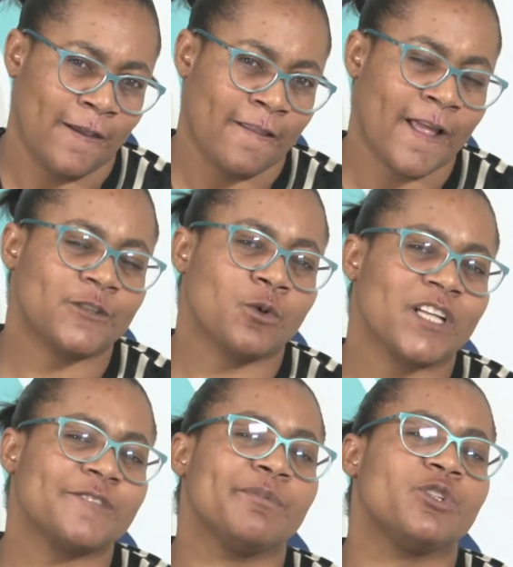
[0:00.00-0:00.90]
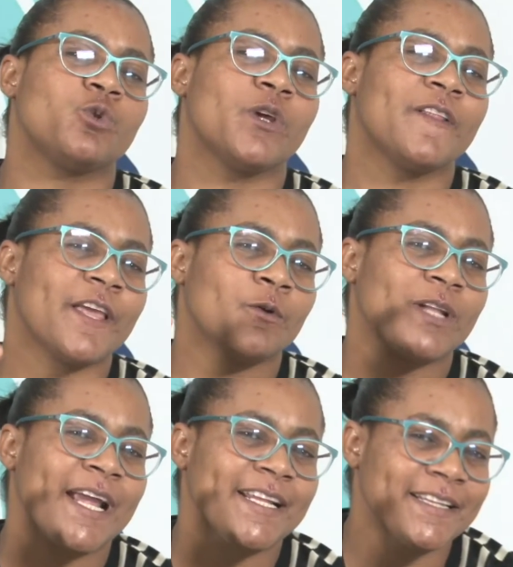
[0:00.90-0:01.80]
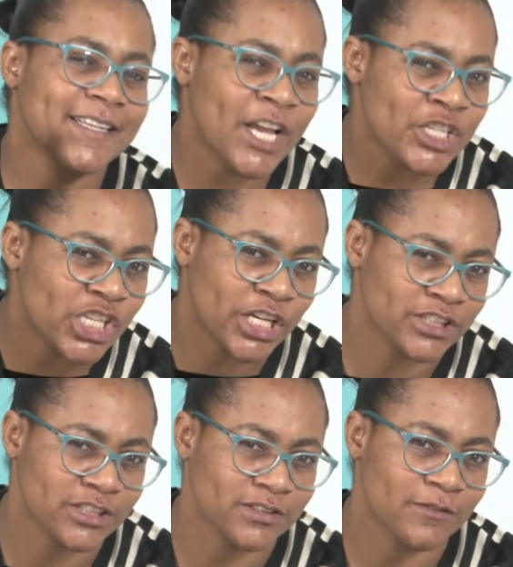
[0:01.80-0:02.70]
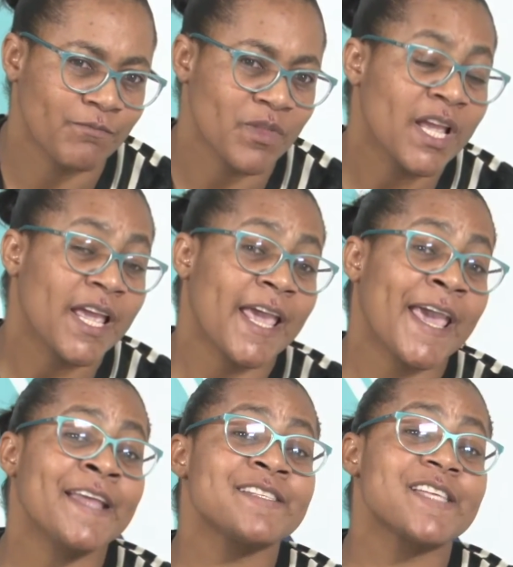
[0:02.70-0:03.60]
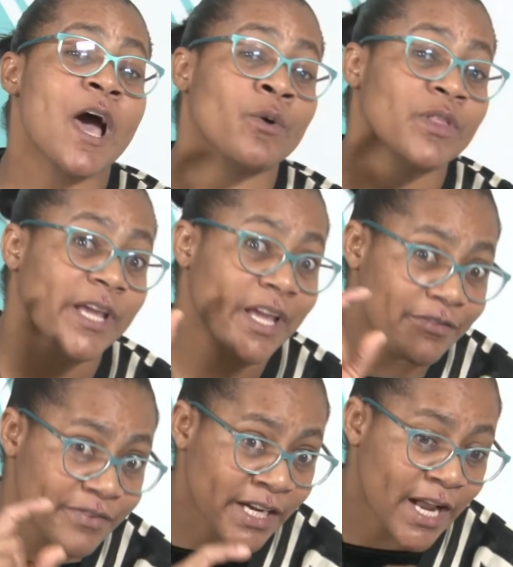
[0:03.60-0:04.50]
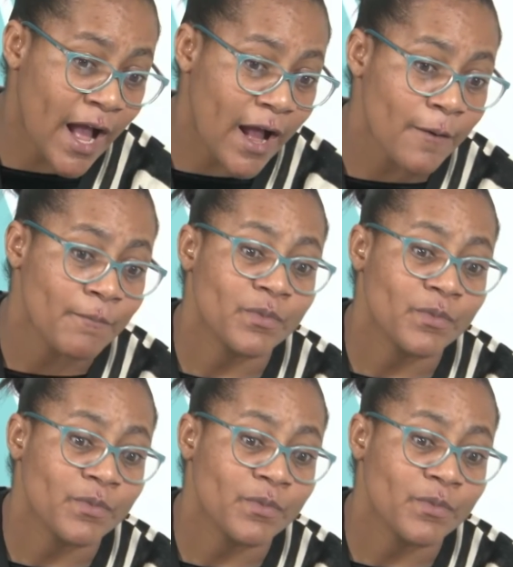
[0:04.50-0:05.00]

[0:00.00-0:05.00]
that was between the United Nations and South Africa